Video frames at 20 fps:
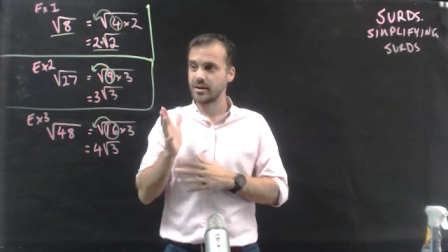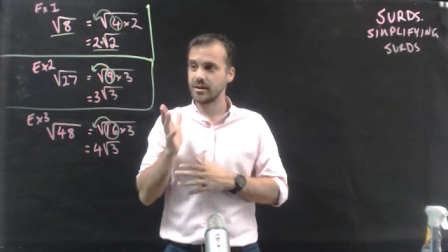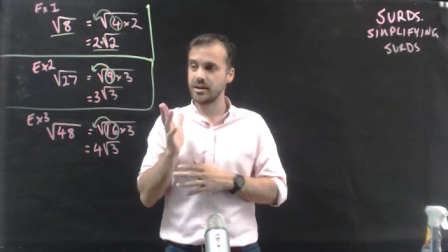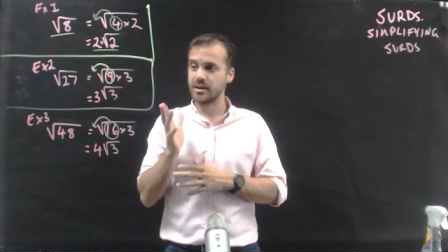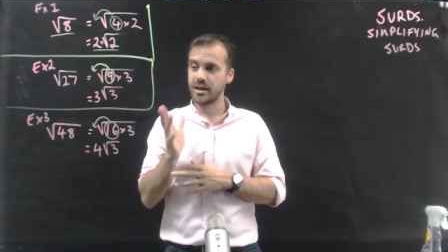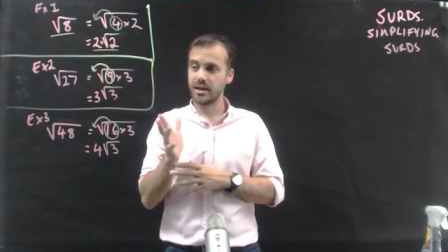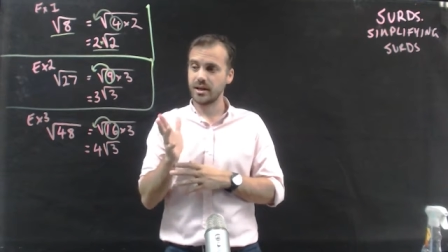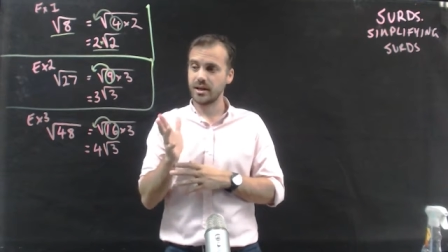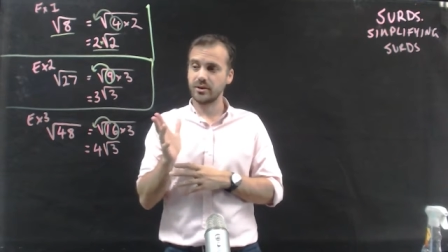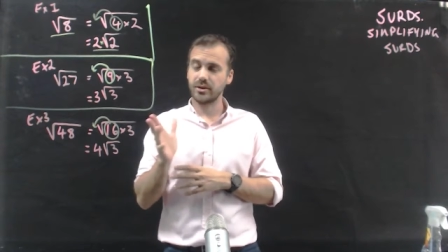
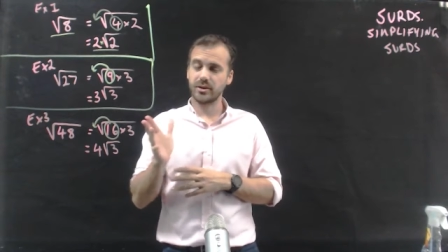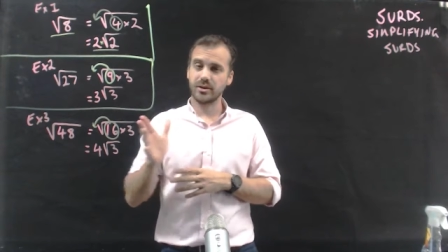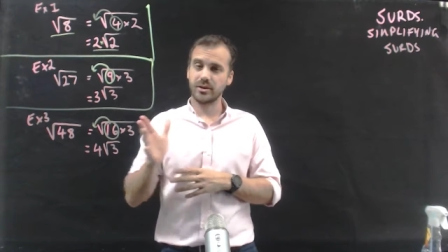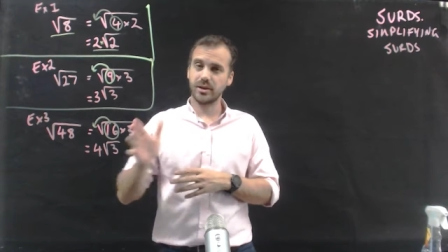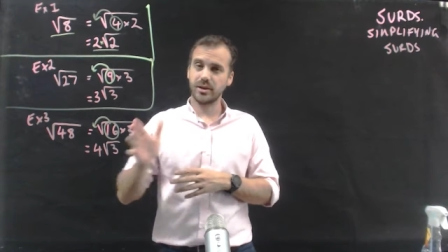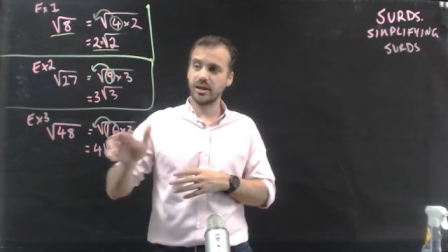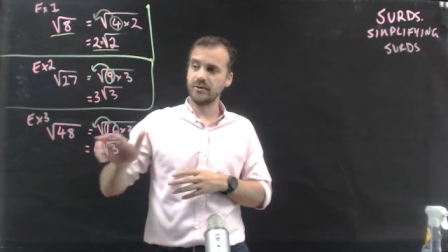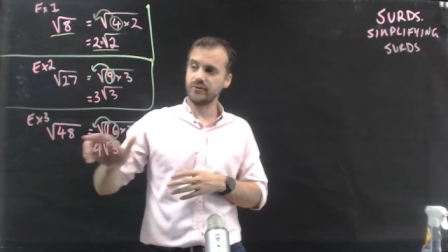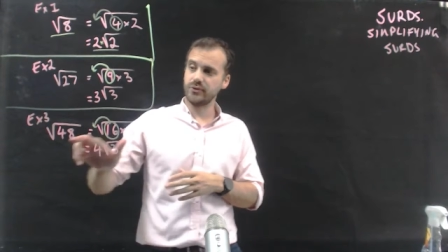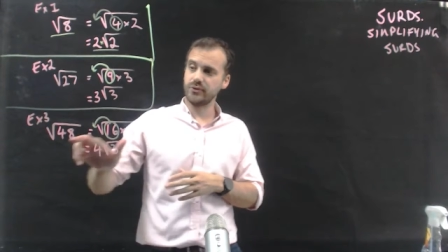Now,
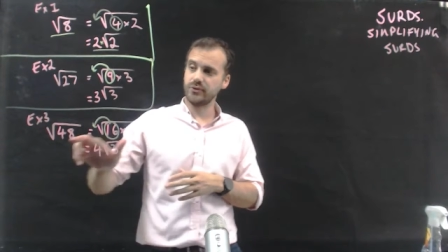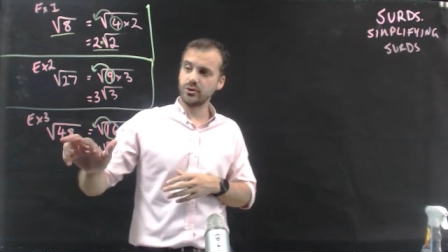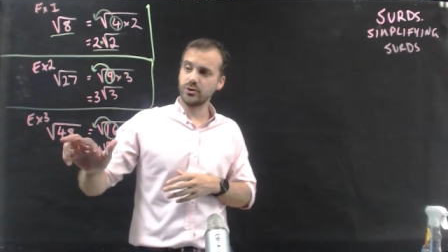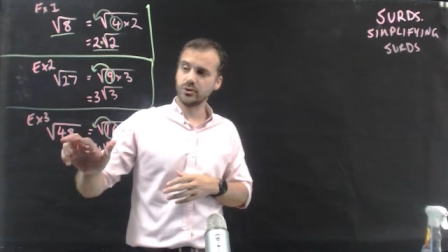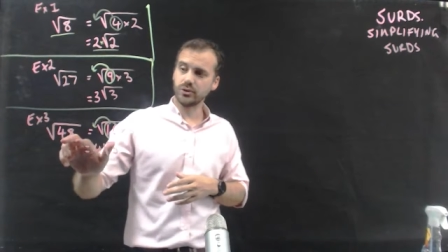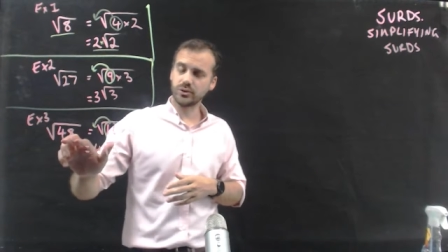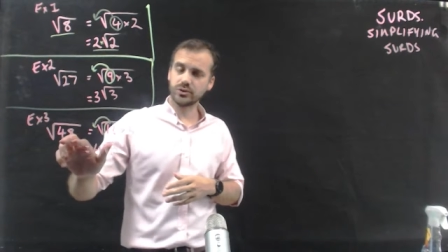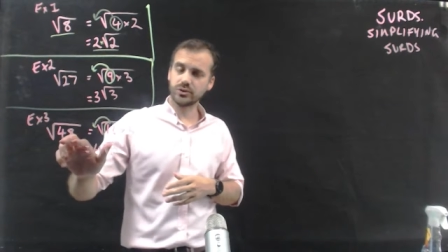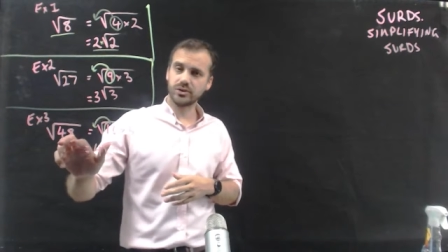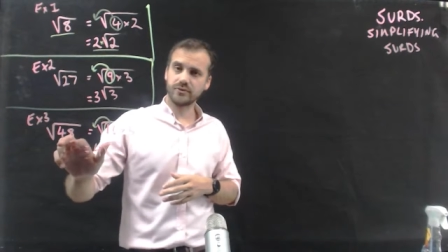if you
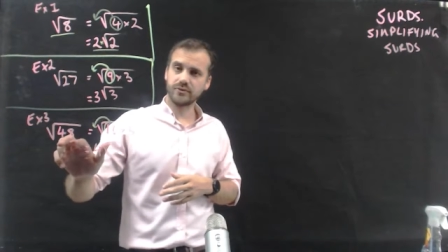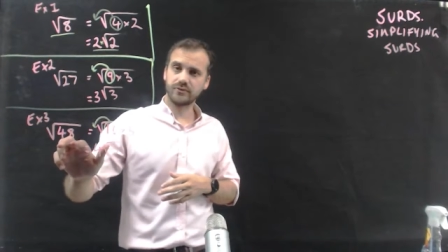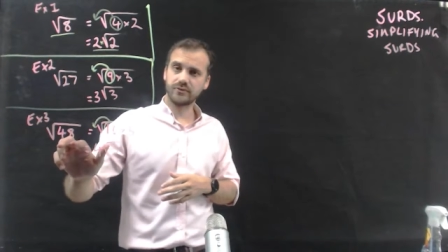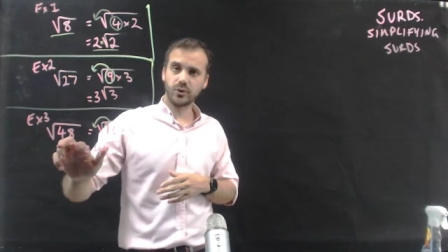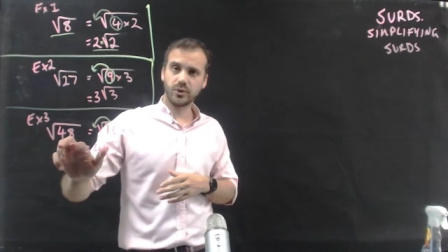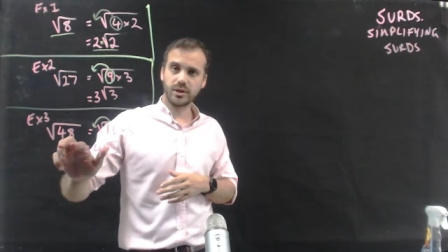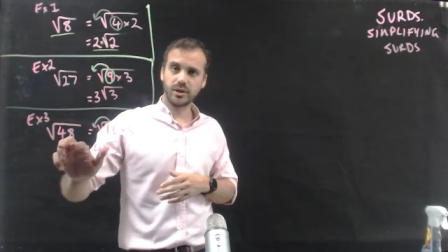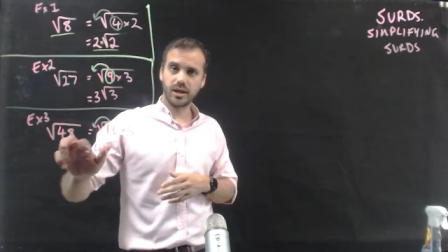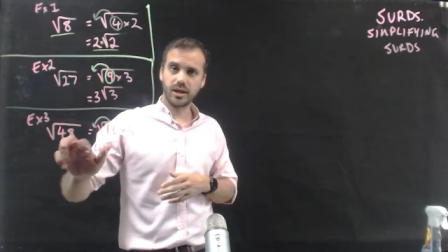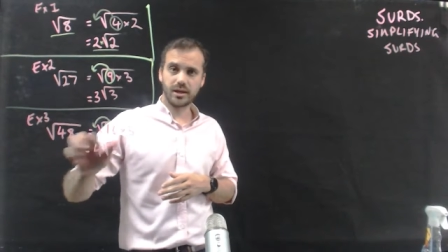looked at
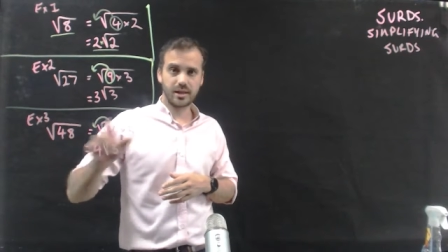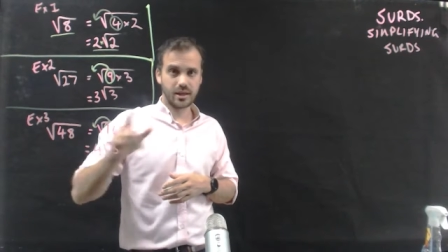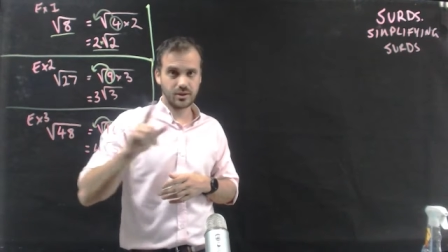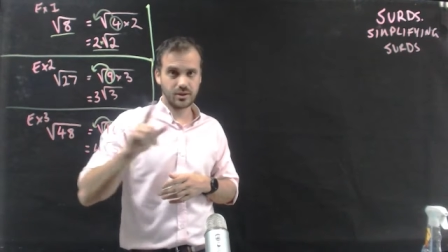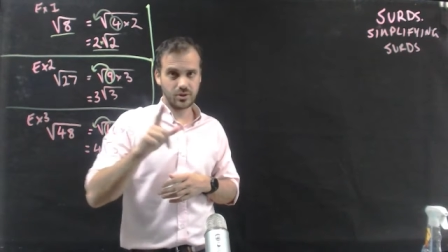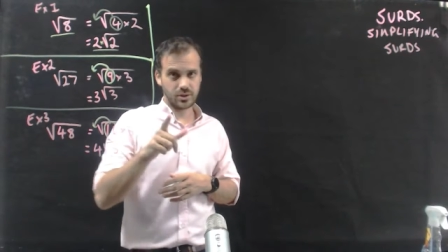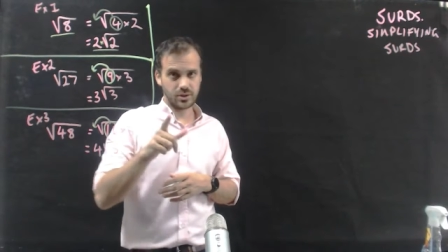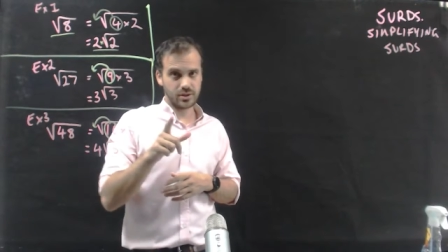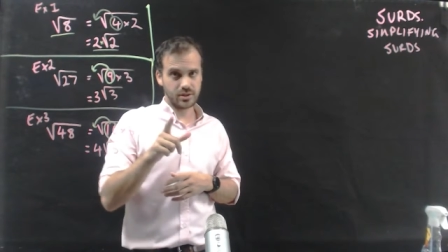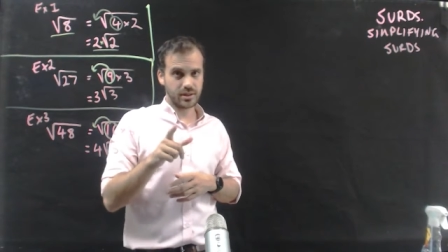48
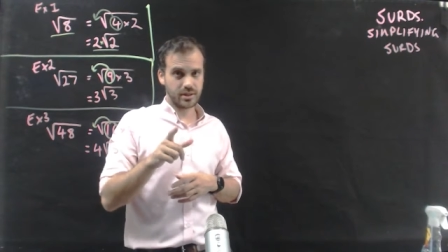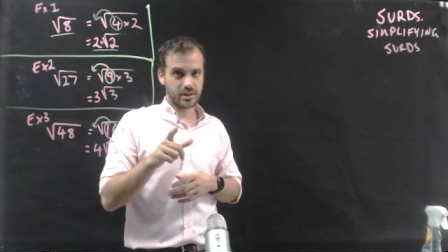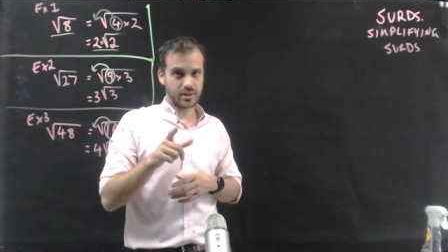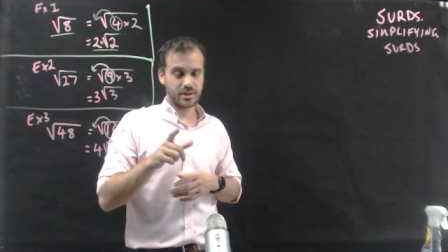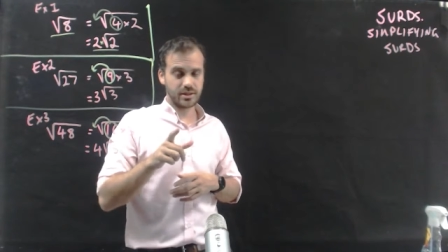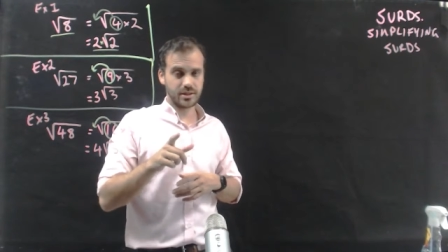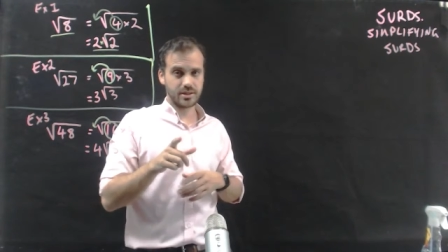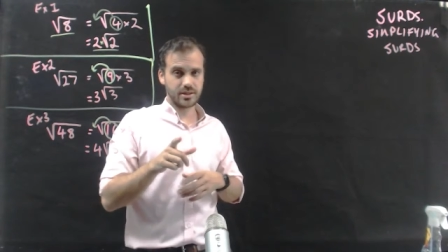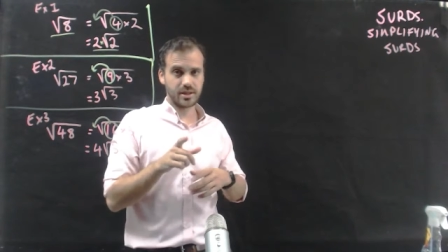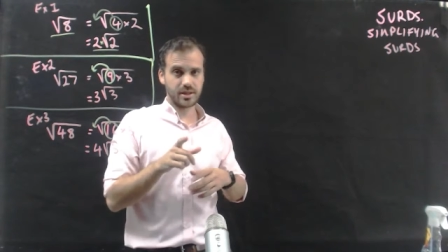and you didn't see
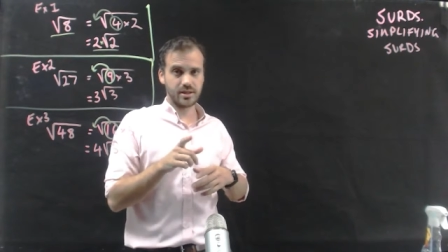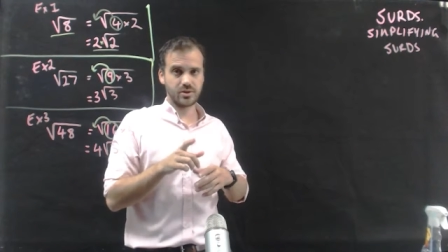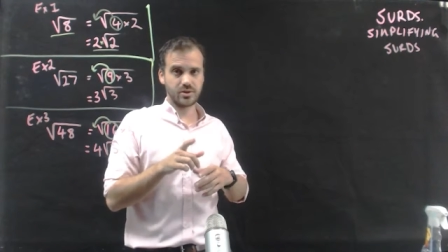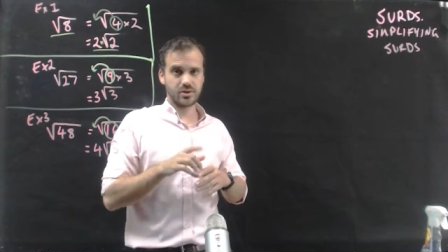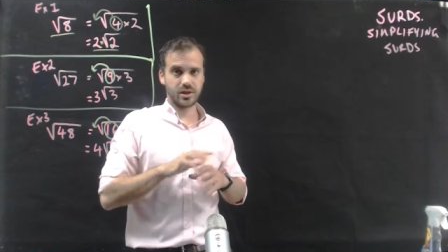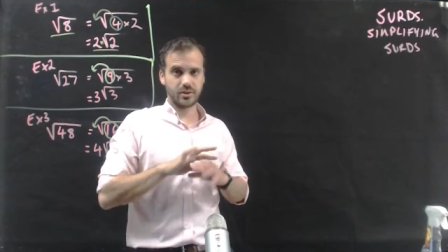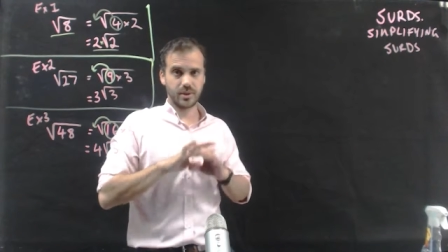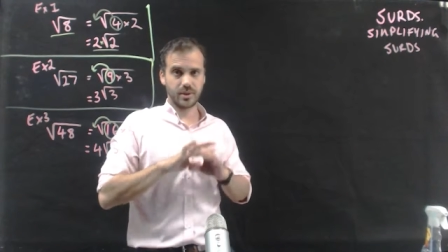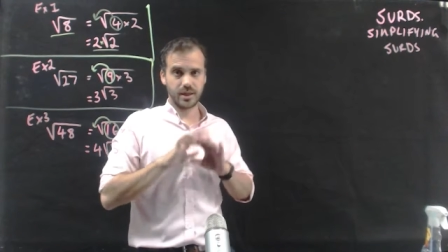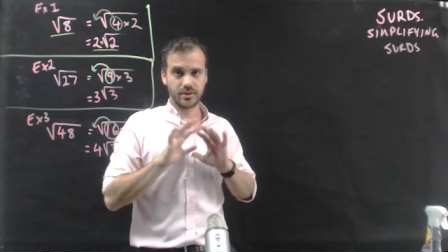16
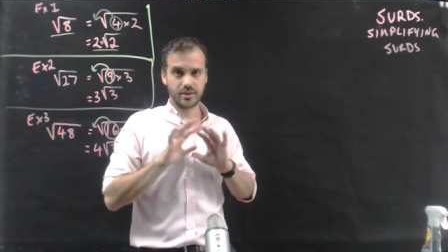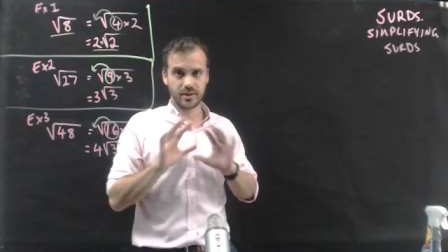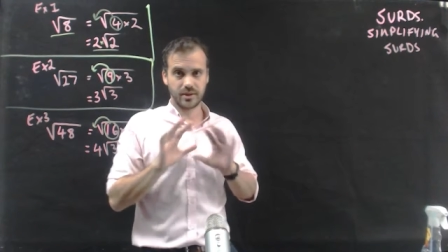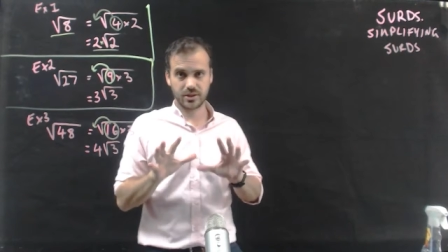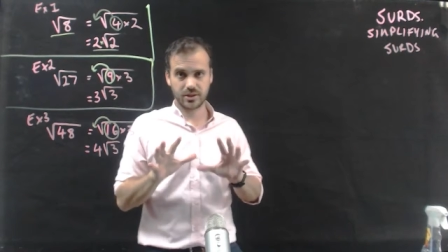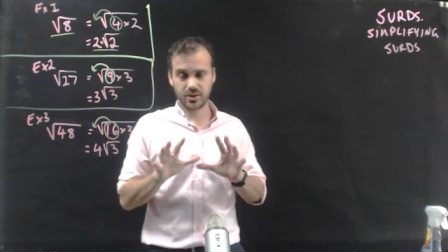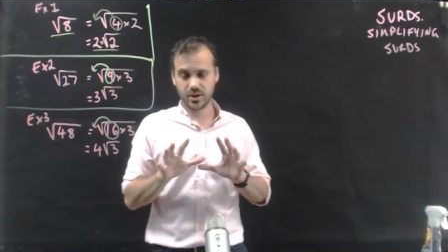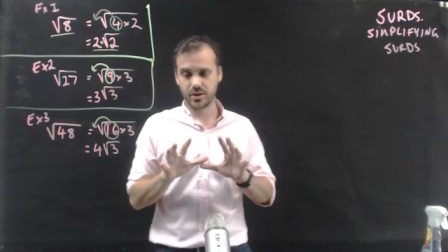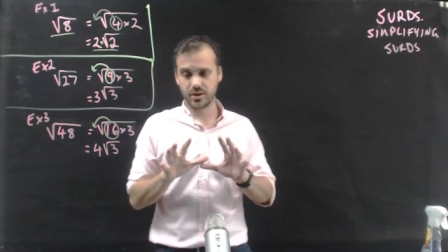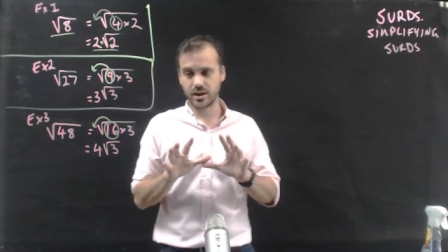straight away,
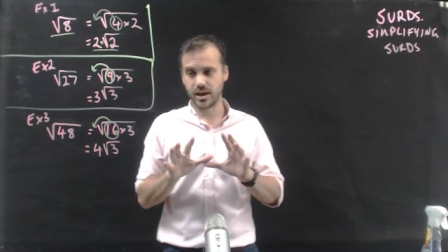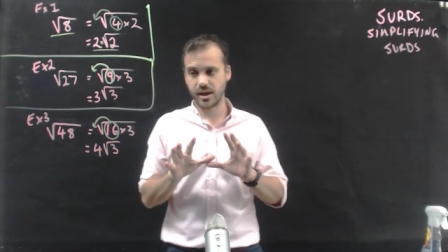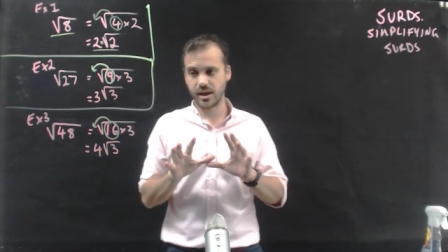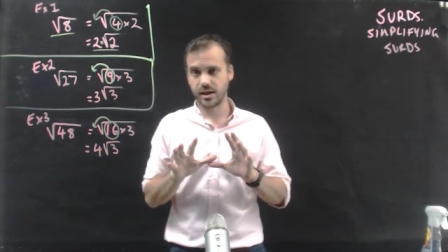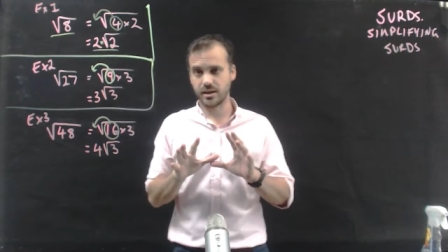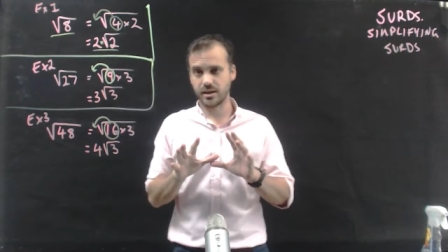that's okay.